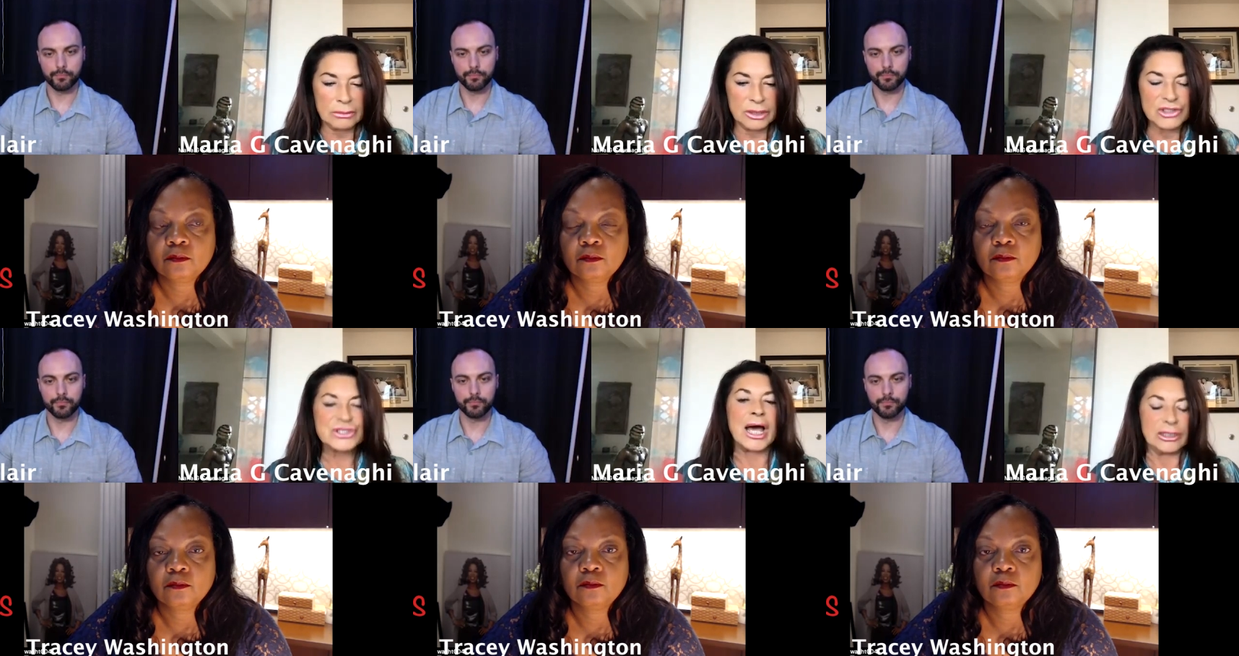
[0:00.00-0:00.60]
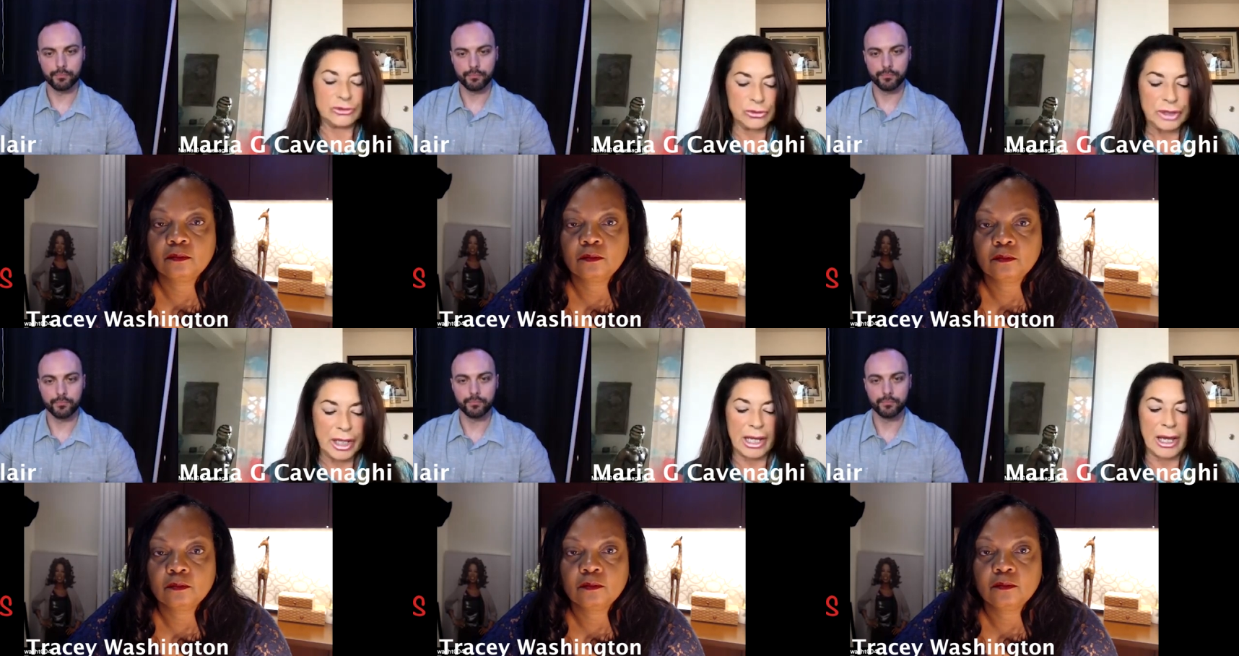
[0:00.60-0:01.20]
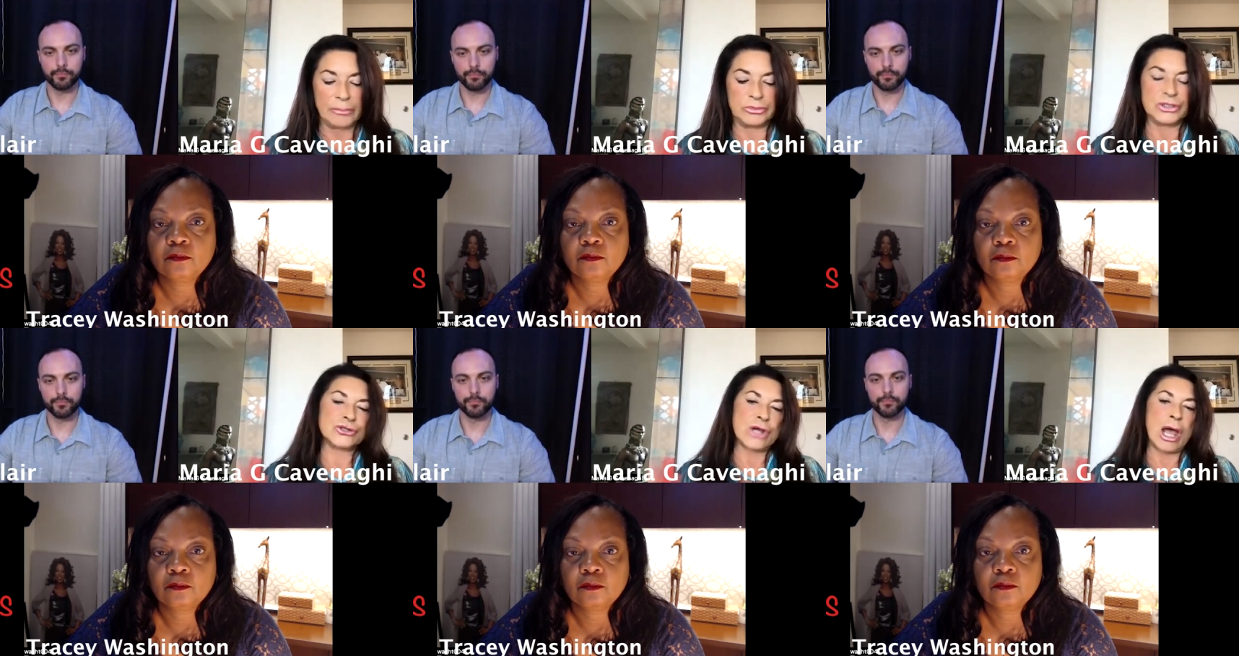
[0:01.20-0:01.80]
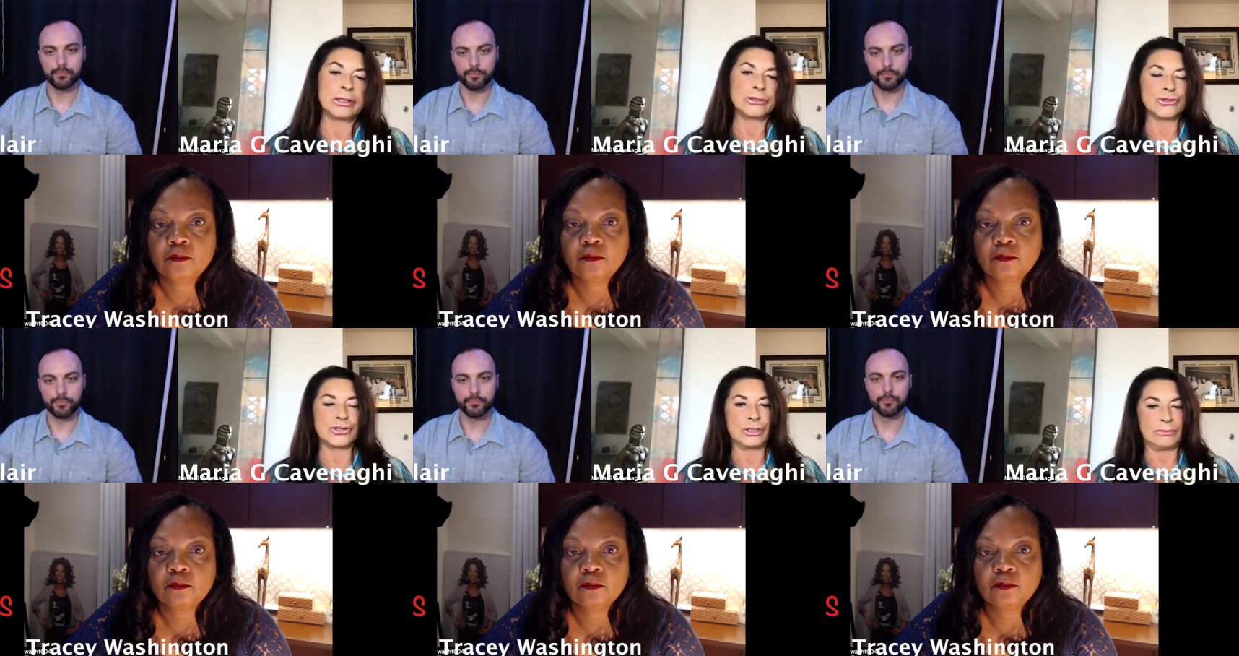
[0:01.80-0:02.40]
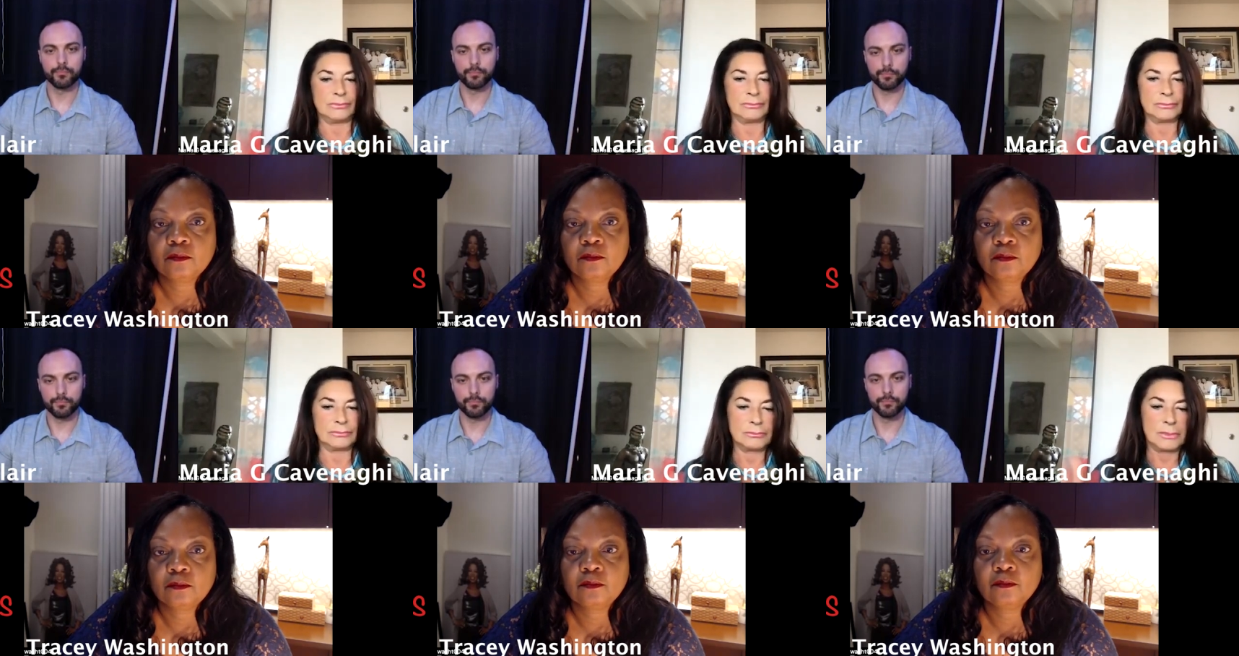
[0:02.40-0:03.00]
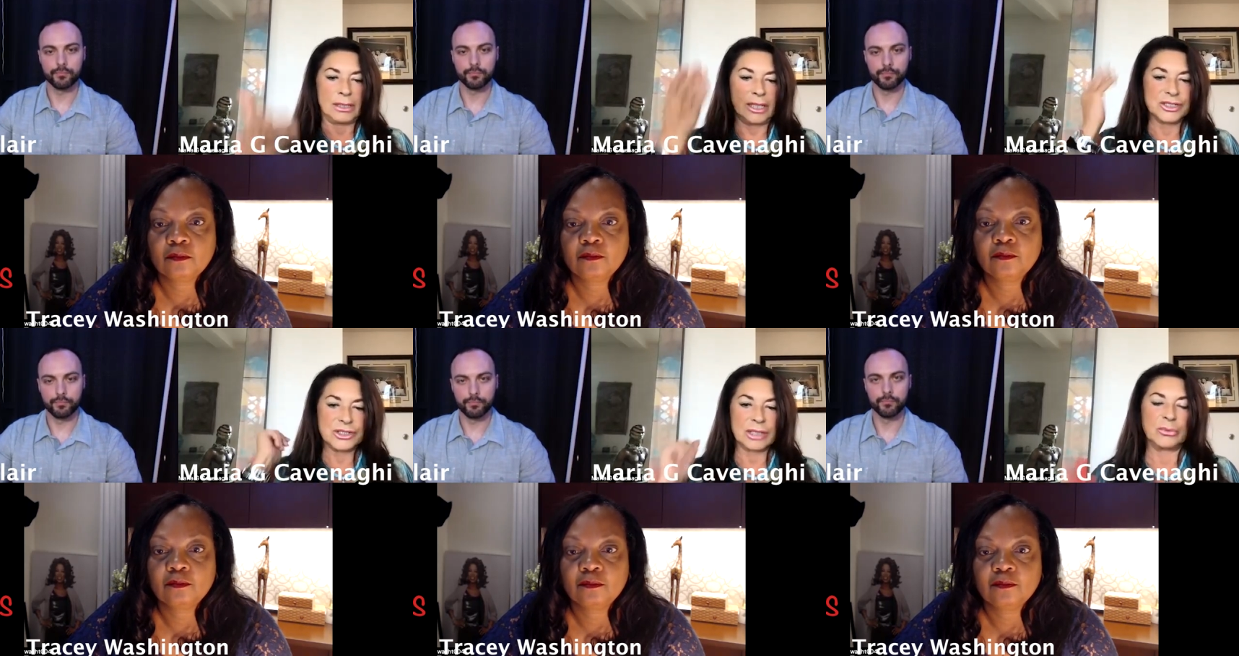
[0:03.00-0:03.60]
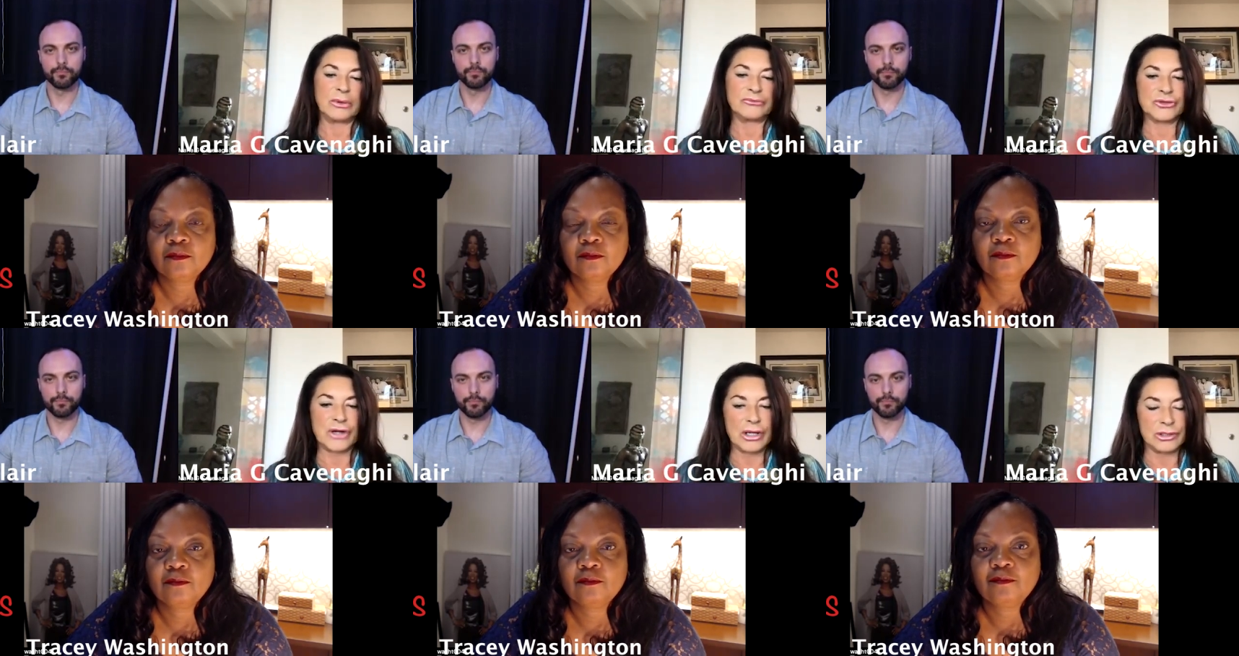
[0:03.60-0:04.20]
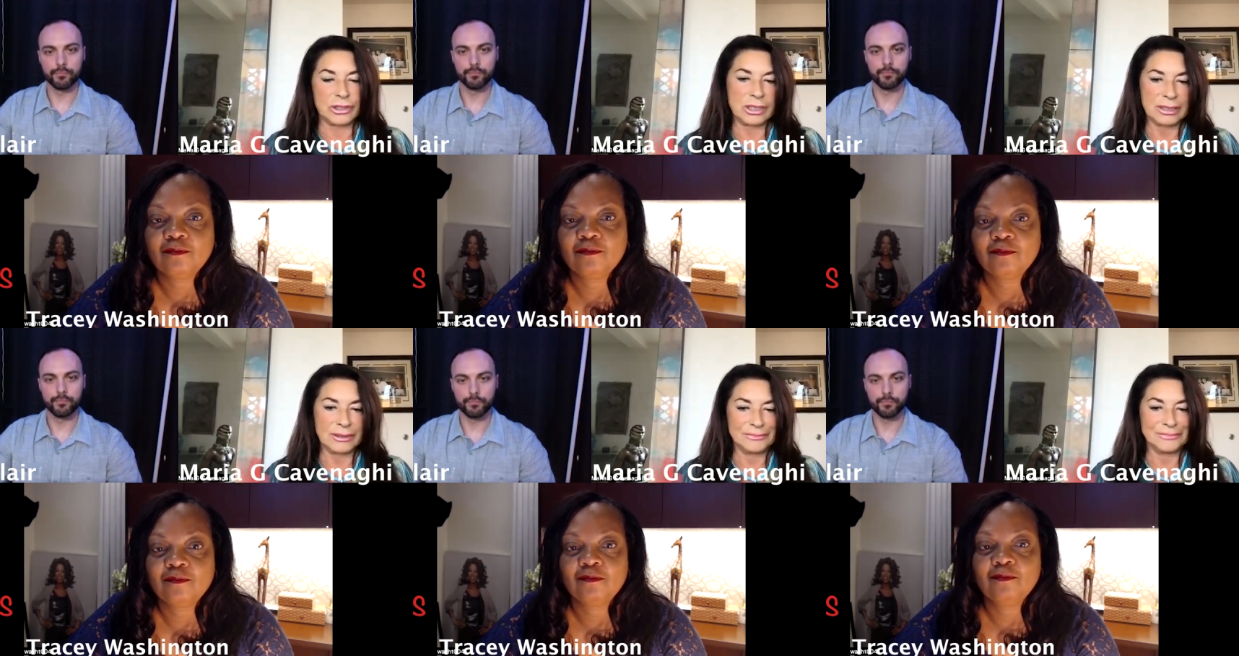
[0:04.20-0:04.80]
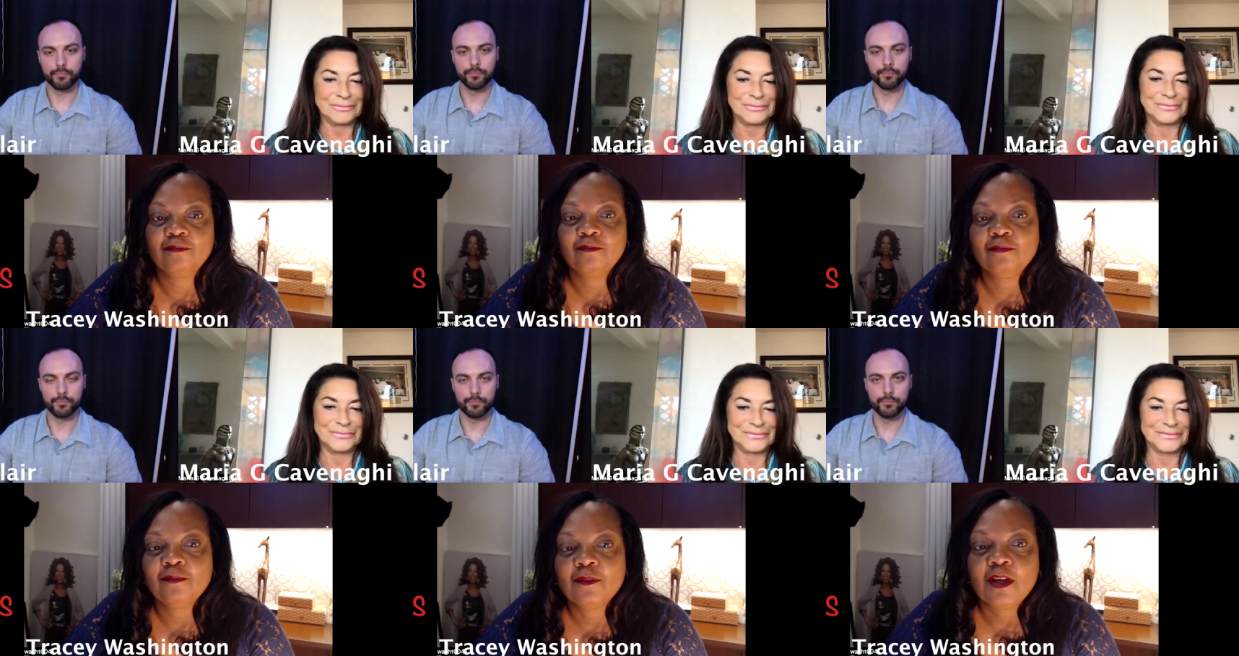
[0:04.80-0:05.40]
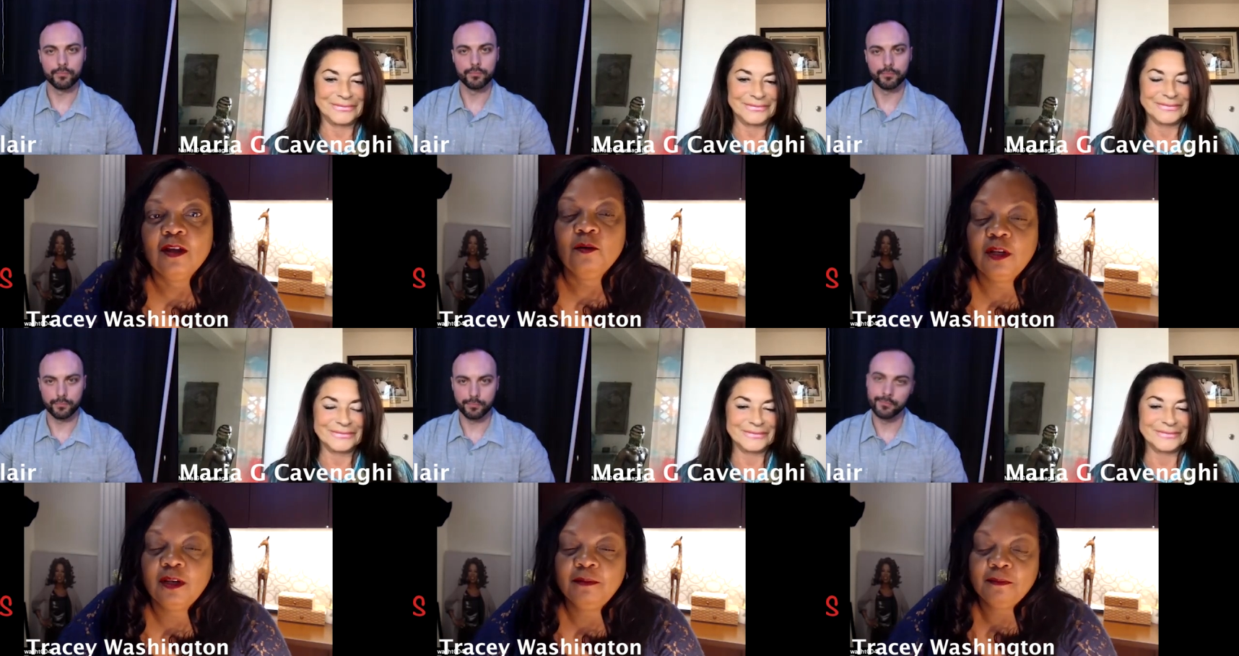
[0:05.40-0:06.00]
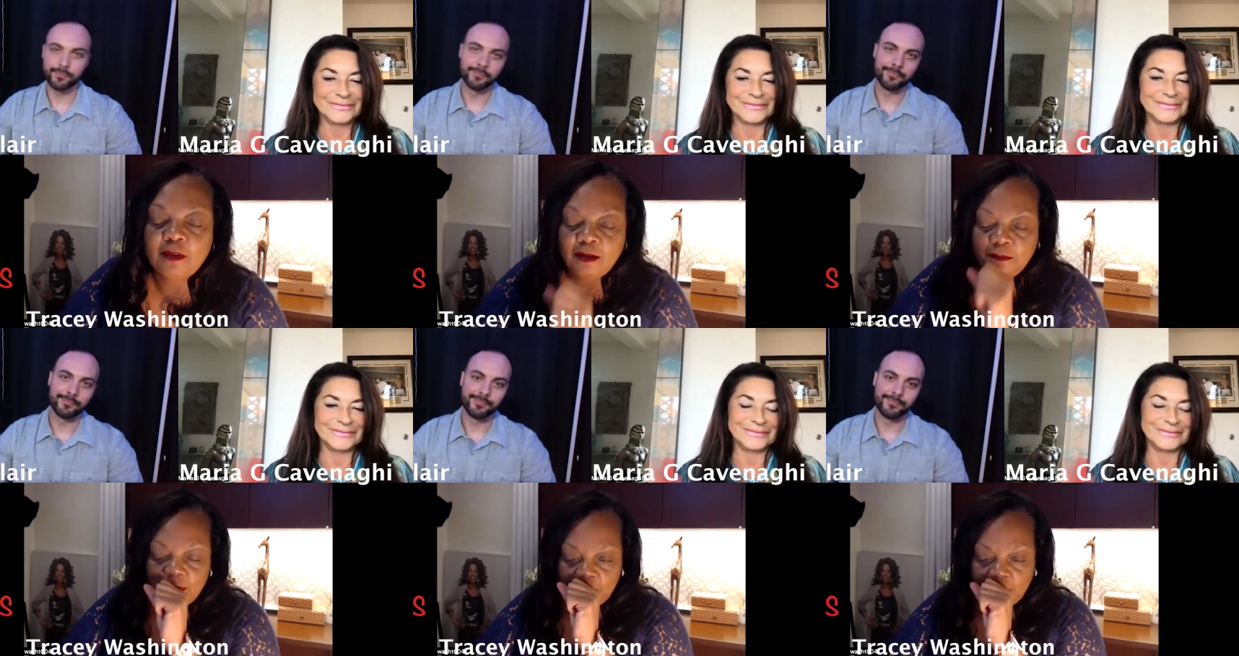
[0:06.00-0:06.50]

Speaker 1: decide to take up this challenge? Let's start with Tracy.
Speaker 2: Well, I, I met,